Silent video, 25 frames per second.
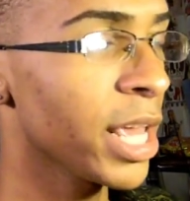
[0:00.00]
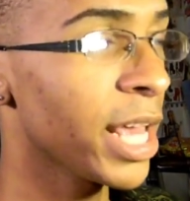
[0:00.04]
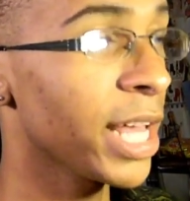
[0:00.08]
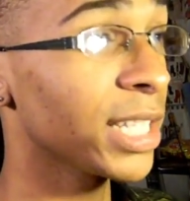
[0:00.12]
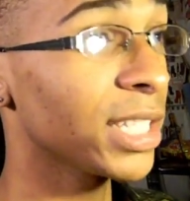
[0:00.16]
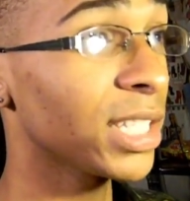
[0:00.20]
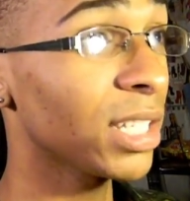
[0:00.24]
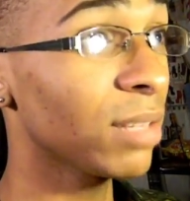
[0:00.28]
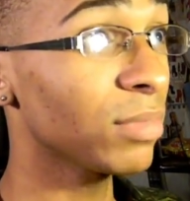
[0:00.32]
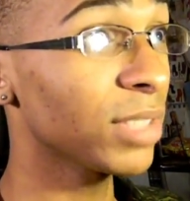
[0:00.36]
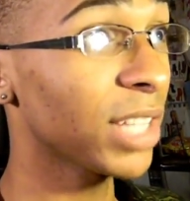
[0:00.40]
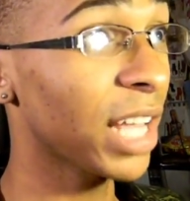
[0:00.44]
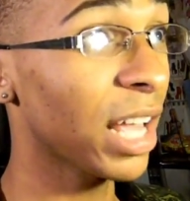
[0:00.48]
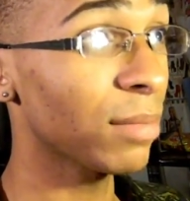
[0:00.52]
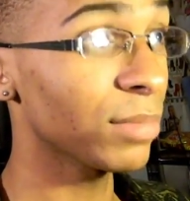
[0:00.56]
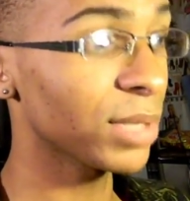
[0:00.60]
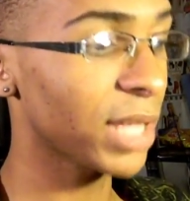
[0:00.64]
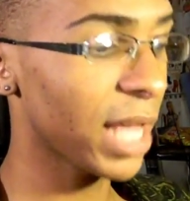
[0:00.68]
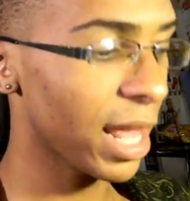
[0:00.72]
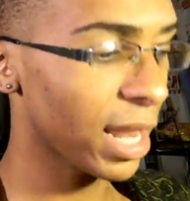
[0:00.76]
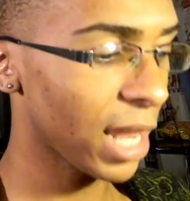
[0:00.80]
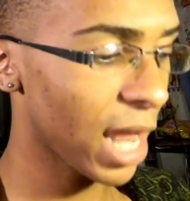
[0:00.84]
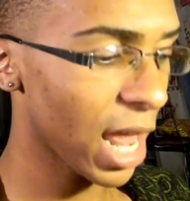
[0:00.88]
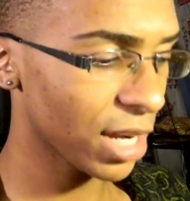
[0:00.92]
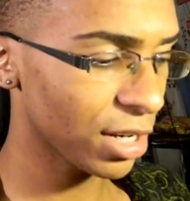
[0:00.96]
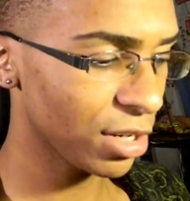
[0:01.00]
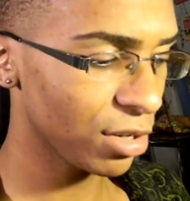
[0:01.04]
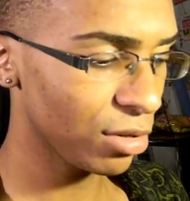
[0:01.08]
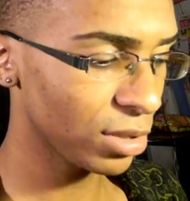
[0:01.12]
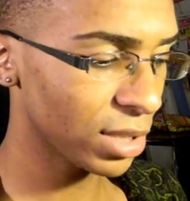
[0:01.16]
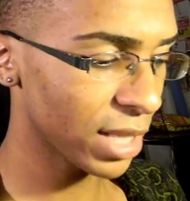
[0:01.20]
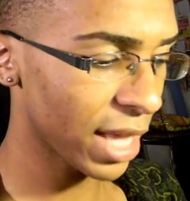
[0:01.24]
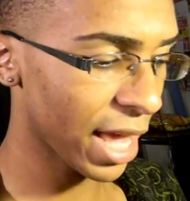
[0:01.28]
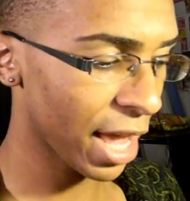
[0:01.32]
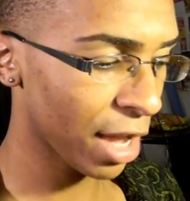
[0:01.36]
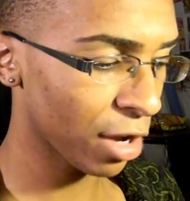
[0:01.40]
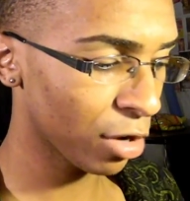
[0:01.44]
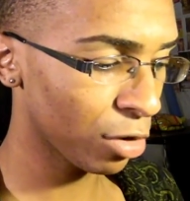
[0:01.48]
And sometimes I like to use
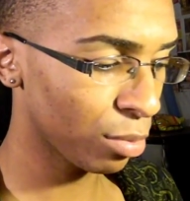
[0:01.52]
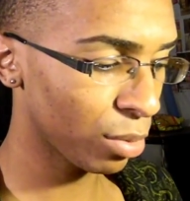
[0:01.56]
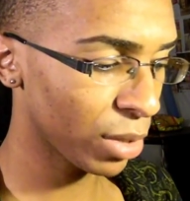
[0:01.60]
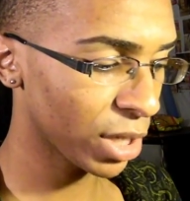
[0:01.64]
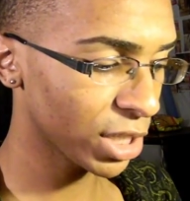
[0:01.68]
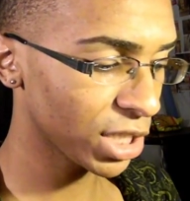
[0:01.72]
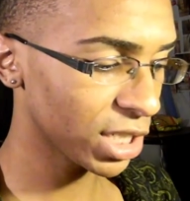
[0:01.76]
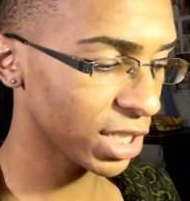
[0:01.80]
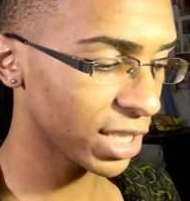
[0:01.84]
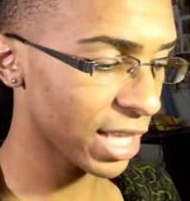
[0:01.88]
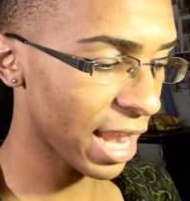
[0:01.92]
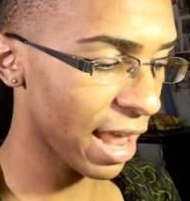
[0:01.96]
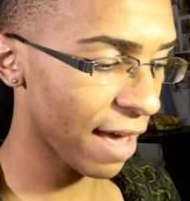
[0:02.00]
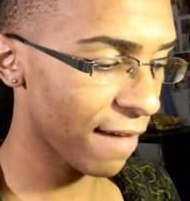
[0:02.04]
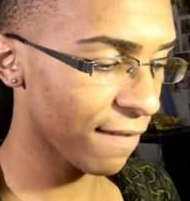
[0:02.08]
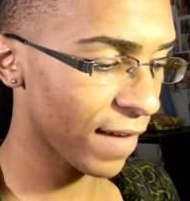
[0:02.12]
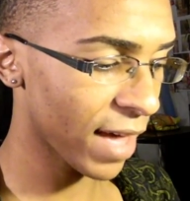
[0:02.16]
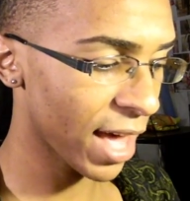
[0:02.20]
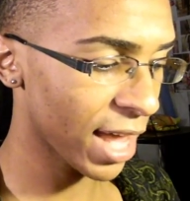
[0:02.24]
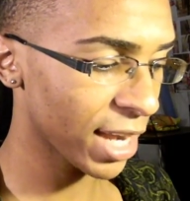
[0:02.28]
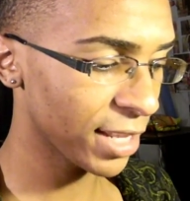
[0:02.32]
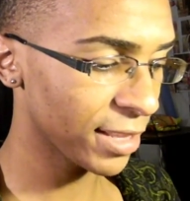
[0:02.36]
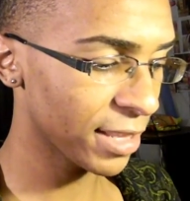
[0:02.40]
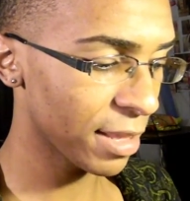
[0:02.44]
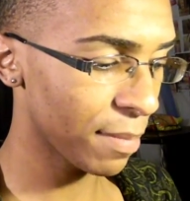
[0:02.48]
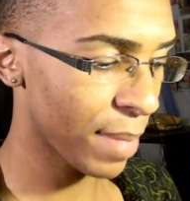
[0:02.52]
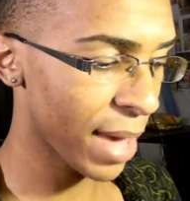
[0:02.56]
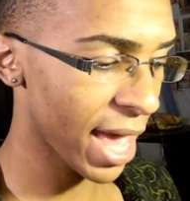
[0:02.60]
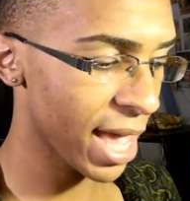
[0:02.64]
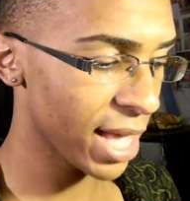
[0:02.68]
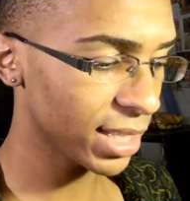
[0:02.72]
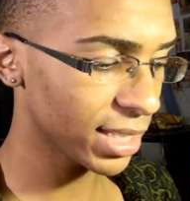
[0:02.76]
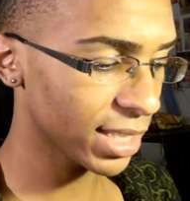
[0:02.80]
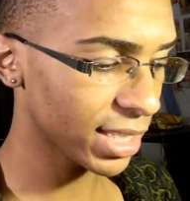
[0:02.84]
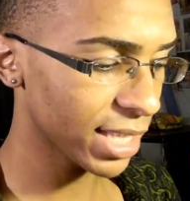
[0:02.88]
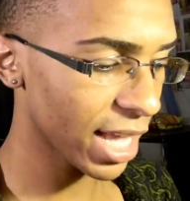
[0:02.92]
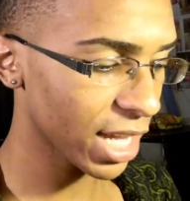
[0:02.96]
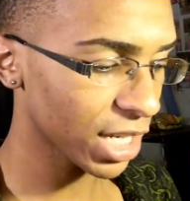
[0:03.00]
the angle brushes that I find in the
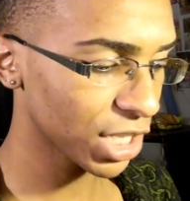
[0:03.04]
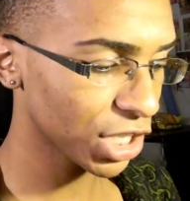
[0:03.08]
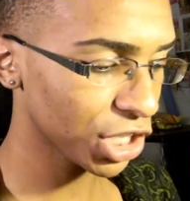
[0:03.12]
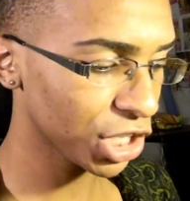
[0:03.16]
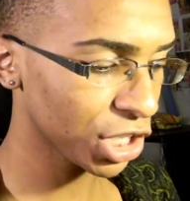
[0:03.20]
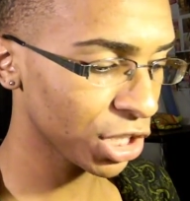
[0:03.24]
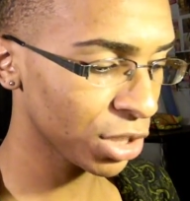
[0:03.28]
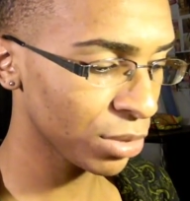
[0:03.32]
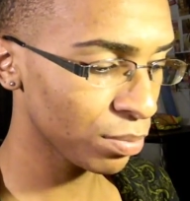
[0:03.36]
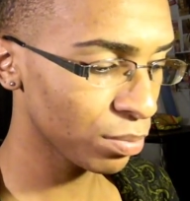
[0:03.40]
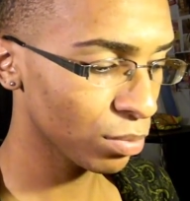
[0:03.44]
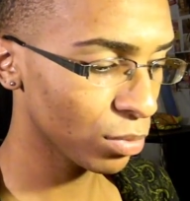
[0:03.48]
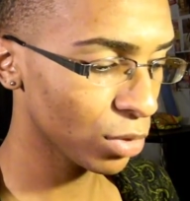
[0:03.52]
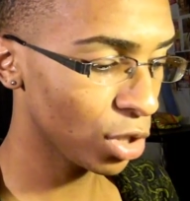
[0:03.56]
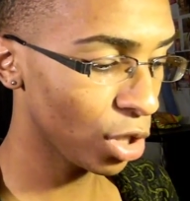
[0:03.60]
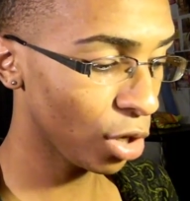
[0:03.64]
paint section.